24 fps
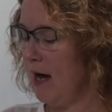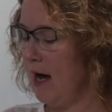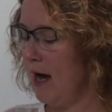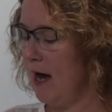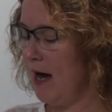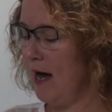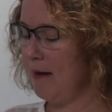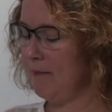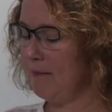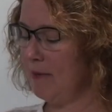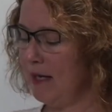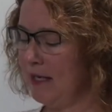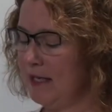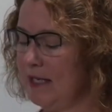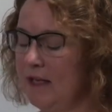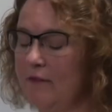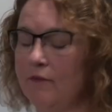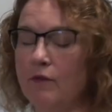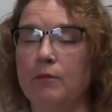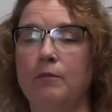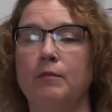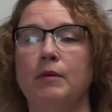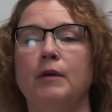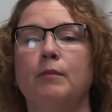I might
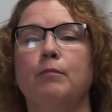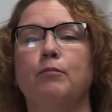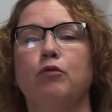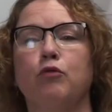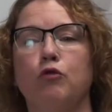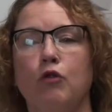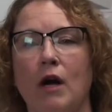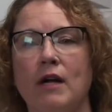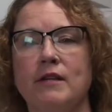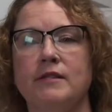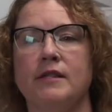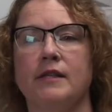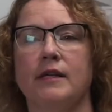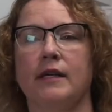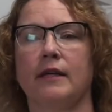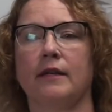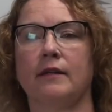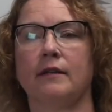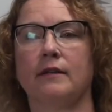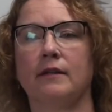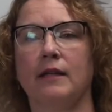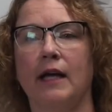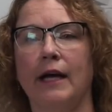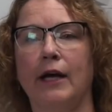even be president
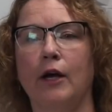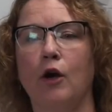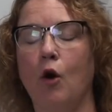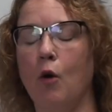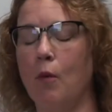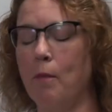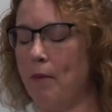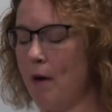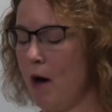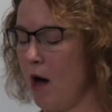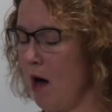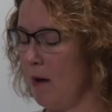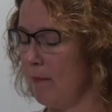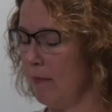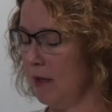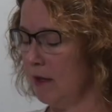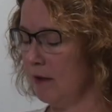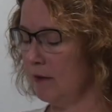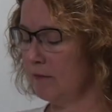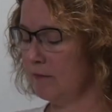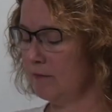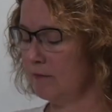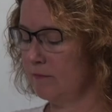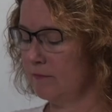like Obama.
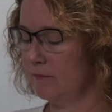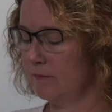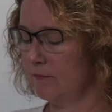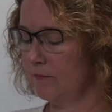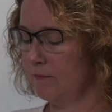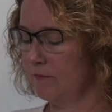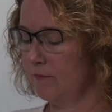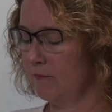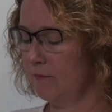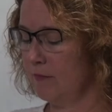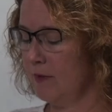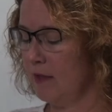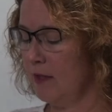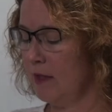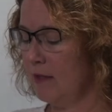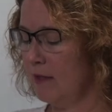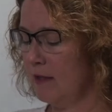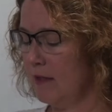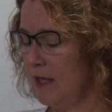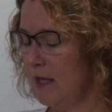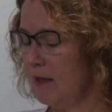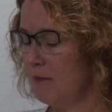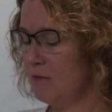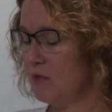
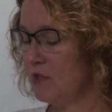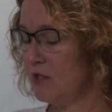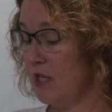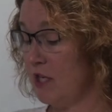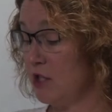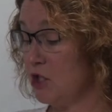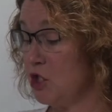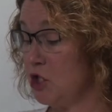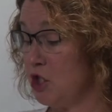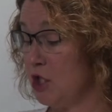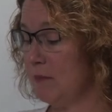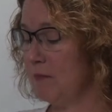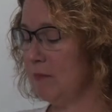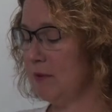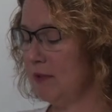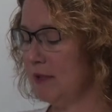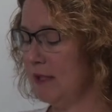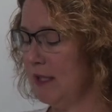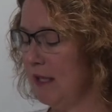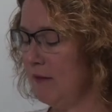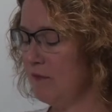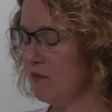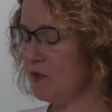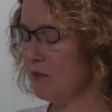Kim says she
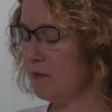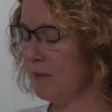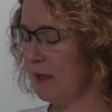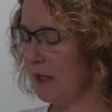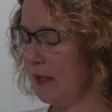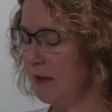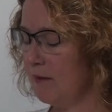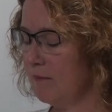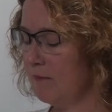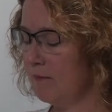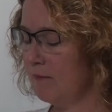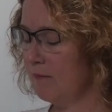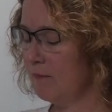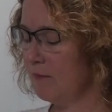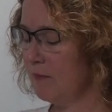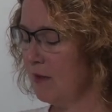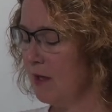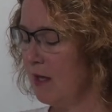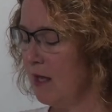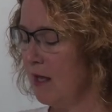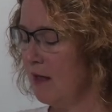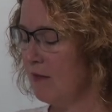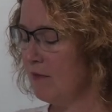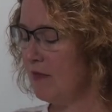believes me.
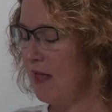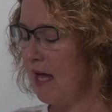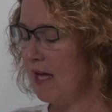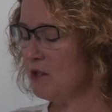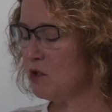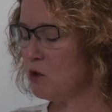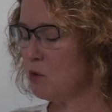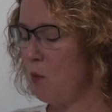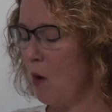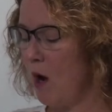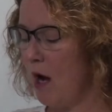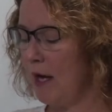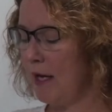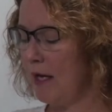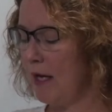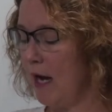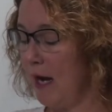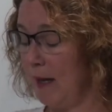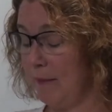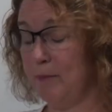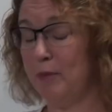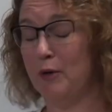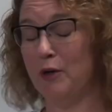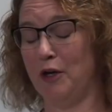That's why
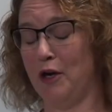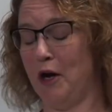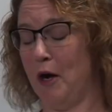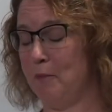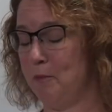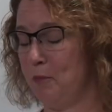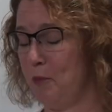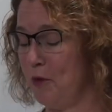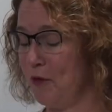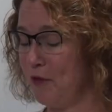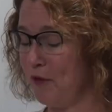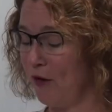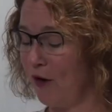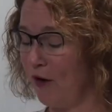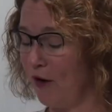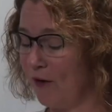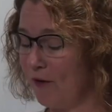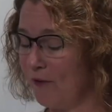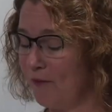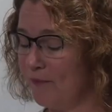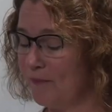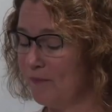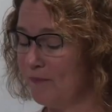I put up with her.